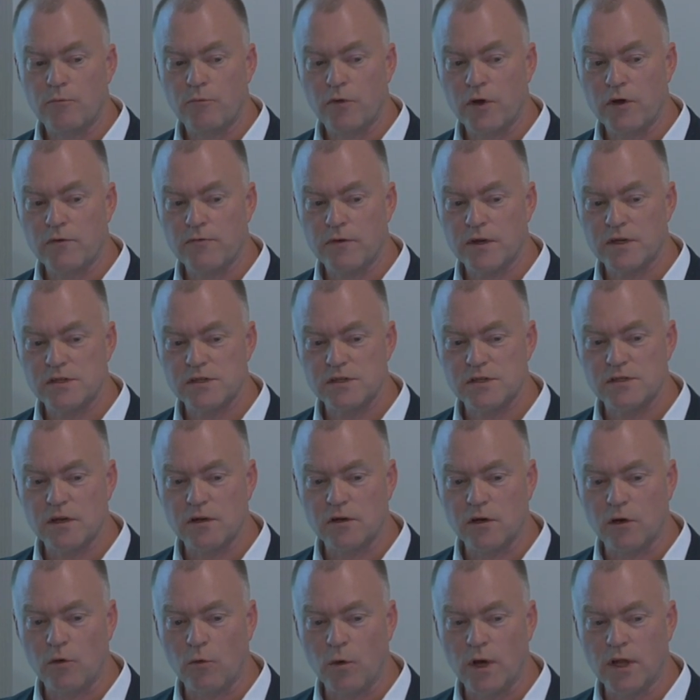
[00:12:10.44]
prefixes
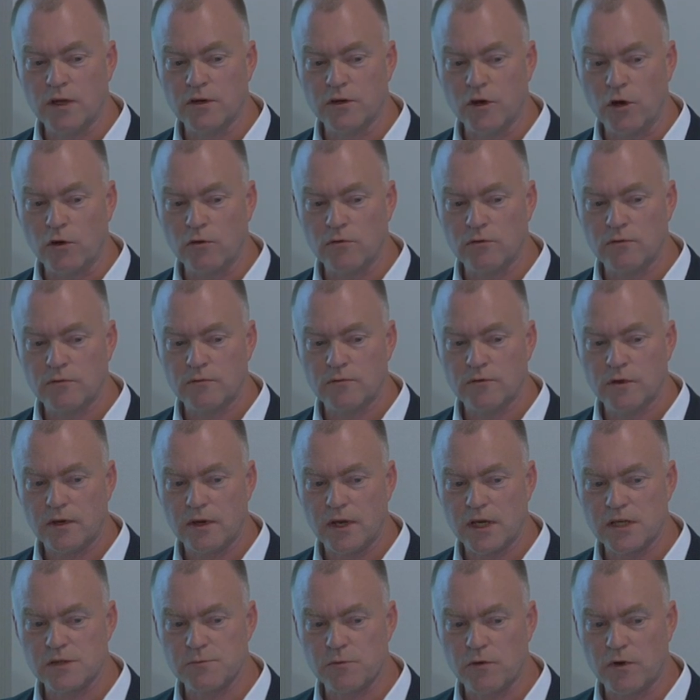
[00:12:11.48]
that are well known
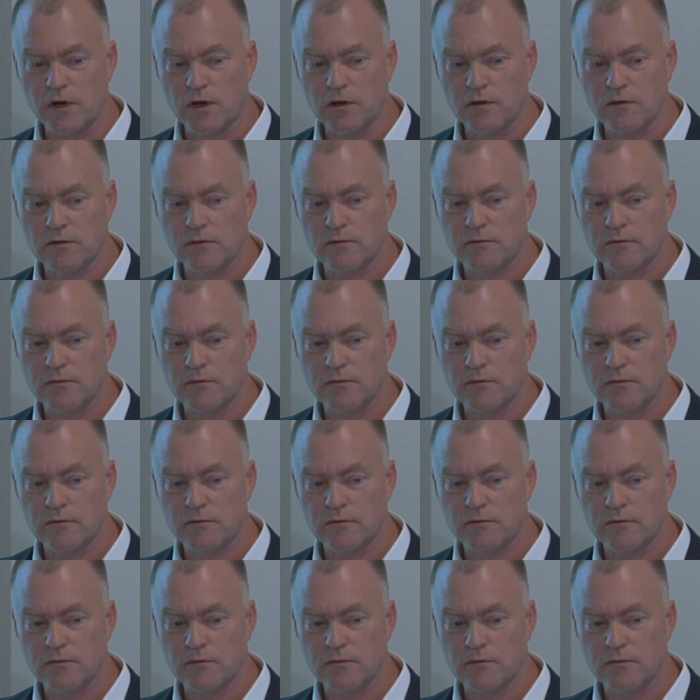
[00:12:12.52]
in XBRL.